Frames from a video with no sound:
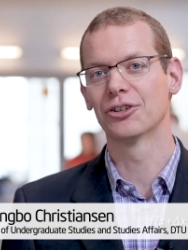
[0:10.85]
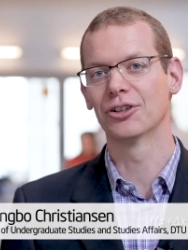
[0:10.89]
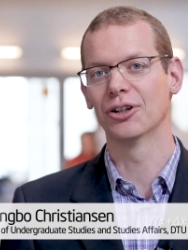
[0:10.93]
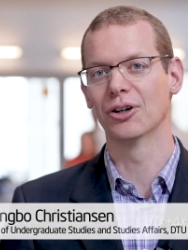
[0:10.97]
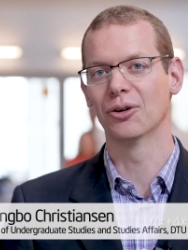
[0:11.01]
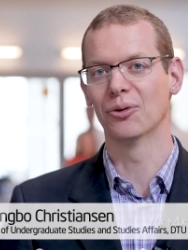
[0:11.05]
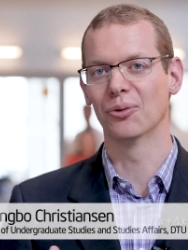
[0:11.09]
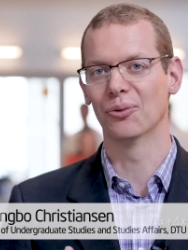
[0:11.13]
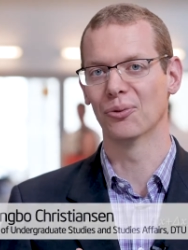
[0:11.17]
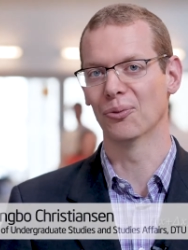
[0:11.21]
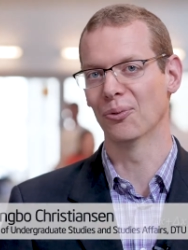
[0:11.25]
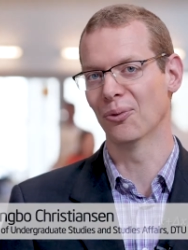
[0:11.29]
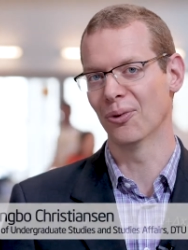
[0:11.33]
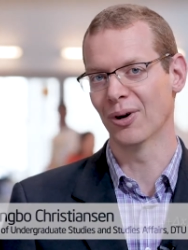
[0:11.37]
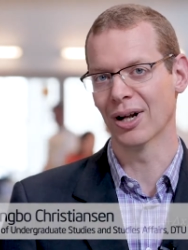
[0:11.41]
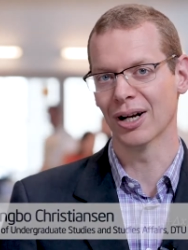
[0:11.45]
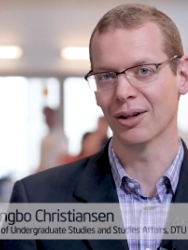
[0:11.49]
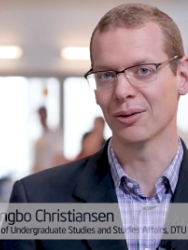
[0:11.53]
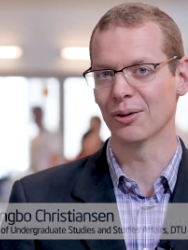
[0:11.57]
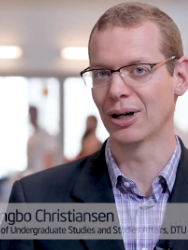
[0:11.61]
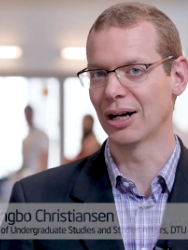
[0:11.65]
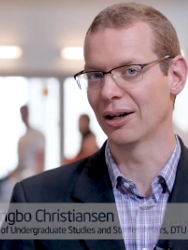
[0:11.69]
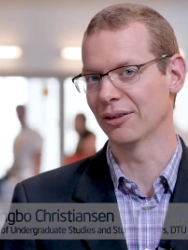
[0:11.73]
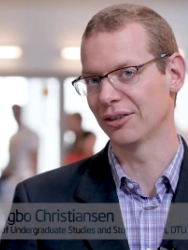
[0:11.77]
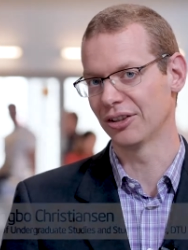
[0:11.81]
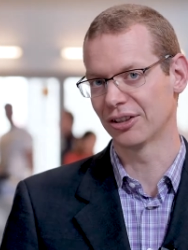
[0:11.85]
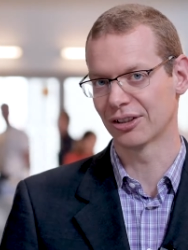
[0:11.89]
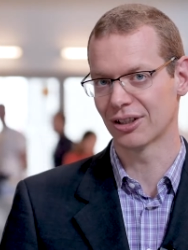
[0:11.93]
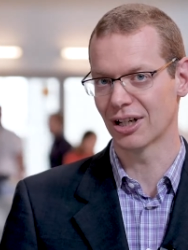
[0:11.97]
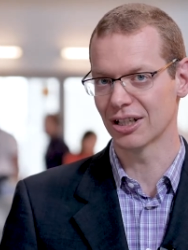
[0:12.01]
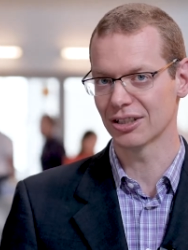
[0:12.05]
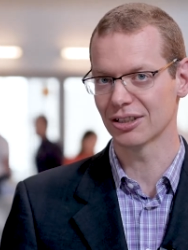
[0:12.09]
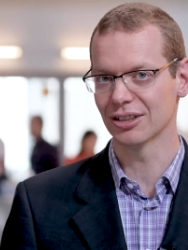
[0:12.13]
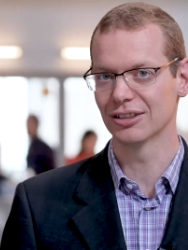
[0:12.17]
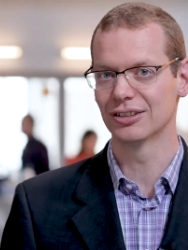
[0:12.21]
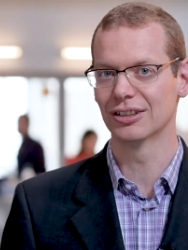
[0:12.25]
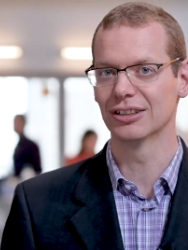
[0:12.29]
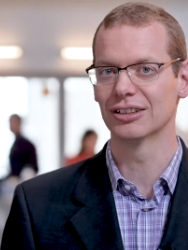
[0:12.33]
So one of our
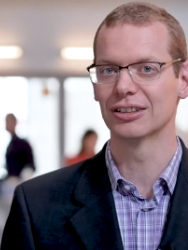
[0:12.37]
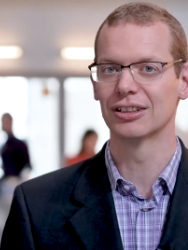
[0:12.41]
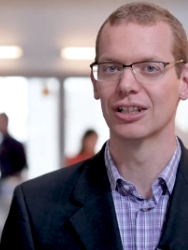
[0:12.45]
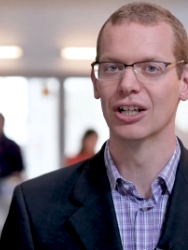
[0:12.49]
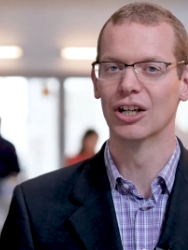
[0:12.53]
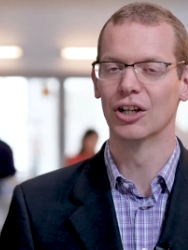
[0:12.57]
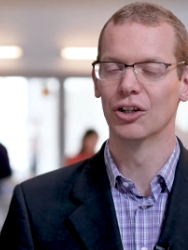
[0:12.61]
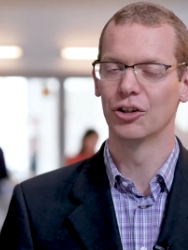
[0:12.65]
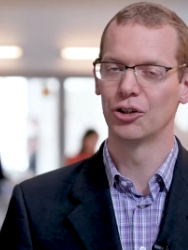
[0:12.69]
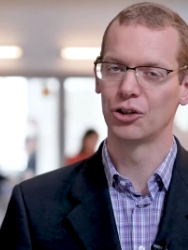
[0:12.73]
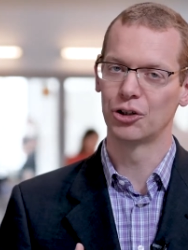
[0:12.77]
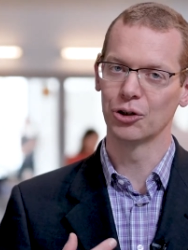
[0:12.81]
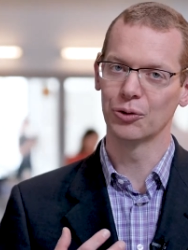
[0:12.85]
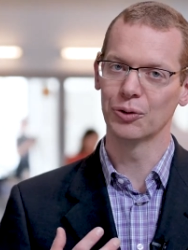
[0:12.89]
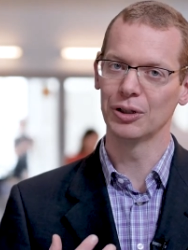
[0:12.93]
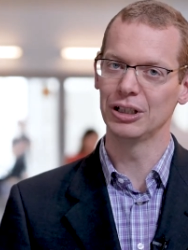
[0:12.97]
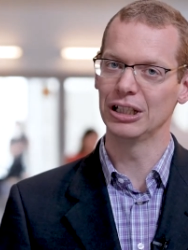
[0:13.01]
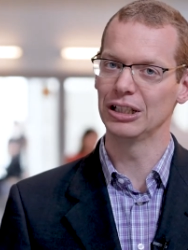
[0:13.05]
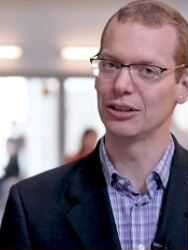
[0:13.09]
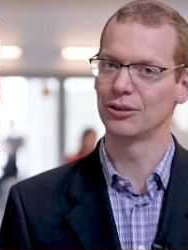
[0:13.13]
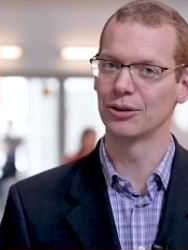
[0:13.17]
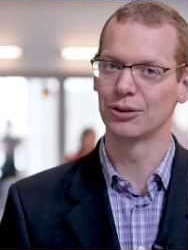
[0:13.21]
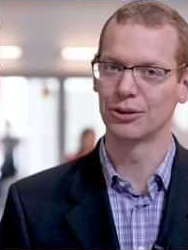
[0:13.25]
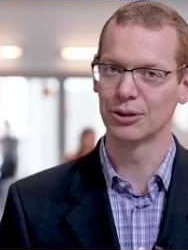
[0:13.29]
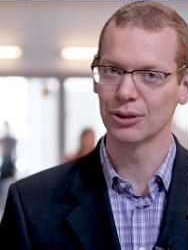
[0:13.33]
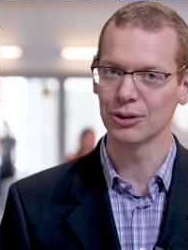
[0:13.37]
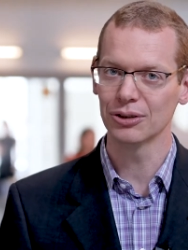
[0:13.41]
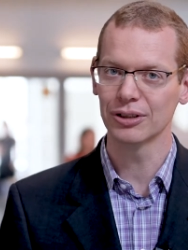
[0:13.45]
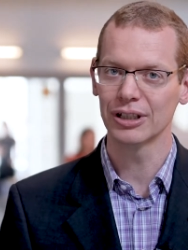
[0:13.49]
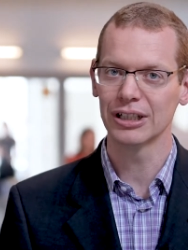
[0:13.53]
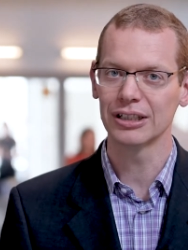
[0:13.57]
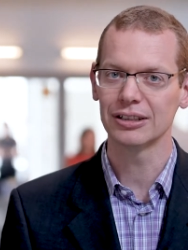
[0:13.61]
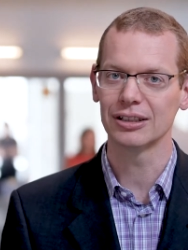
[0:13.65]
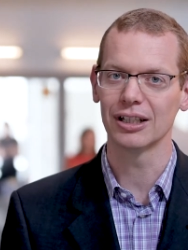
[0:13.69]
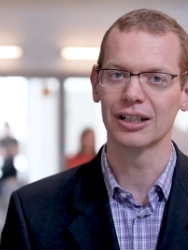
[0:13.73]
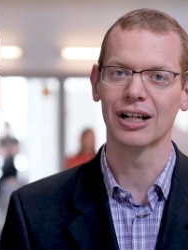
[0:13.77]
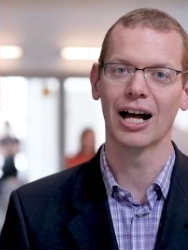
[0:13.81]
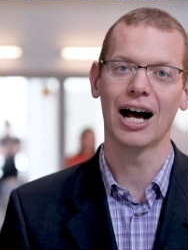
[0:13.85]
discussions is, do we need to do
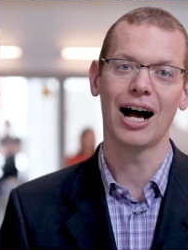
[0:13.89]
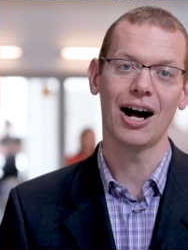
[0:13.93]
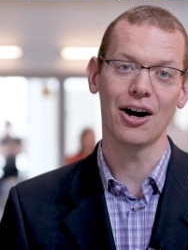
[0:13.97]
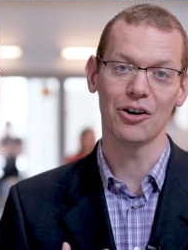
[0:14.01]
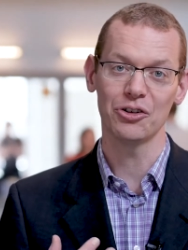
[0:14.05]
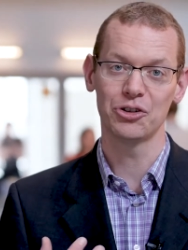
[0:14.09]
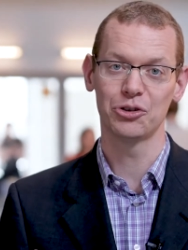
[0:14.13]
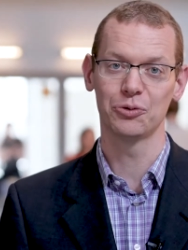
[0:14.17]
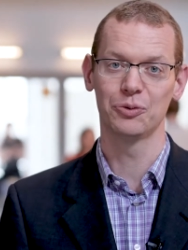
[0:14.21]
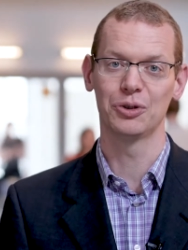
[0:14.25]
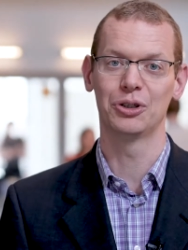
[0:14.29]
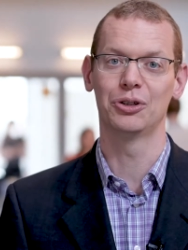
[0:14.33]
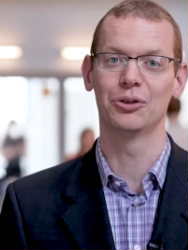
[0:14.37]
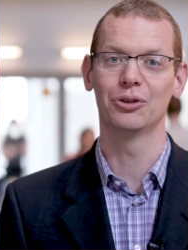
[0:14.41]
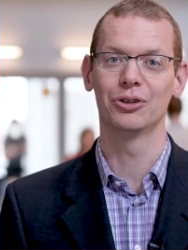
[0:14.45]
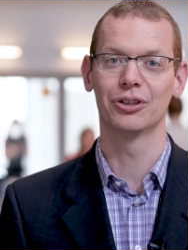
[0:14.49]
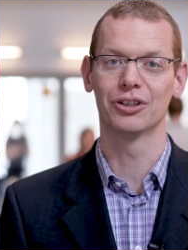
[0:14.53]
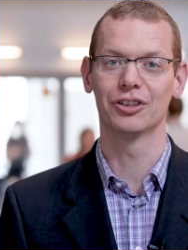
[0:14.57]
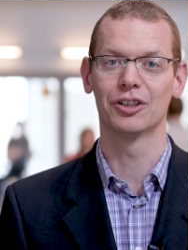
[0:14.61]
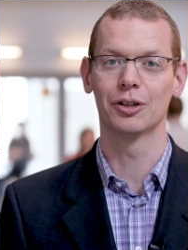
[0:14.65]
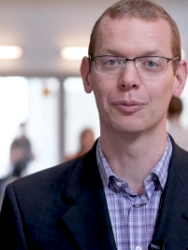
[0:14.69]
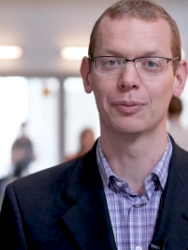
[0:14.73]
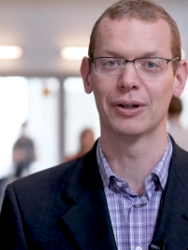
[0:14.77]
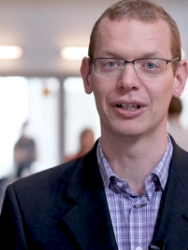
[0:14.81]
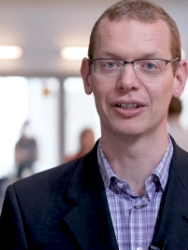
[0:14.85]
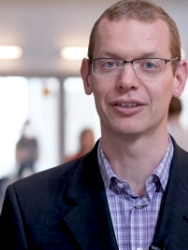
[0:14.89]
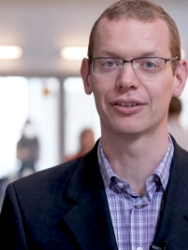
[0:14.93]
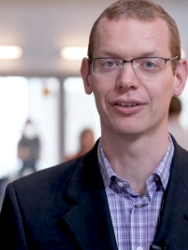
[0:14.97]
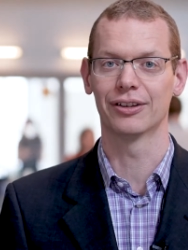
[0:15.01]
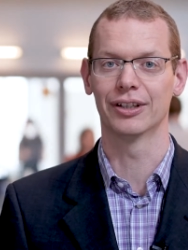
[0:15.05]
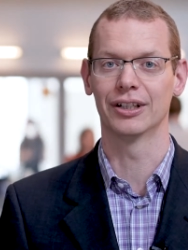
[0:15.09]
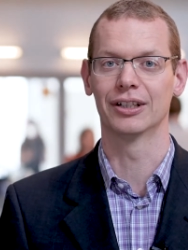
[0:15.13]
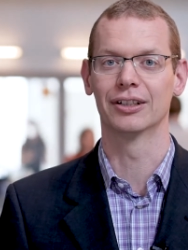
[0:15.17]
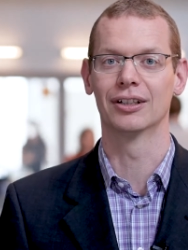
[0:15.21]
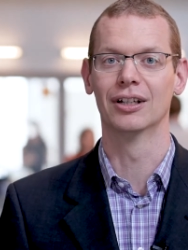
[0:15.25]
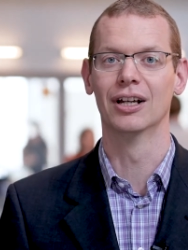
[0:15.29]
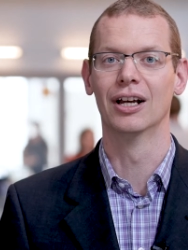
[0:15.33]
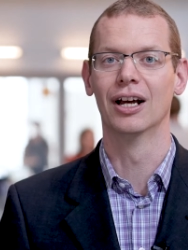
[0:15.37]
this and how should we do this the best
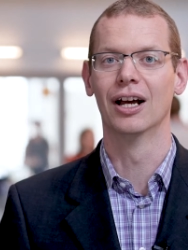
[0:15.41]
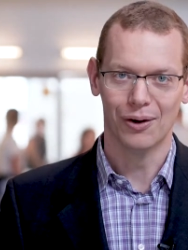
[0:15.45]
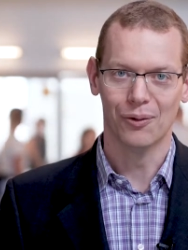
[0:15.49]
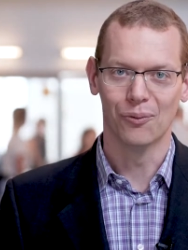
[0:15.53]
thing?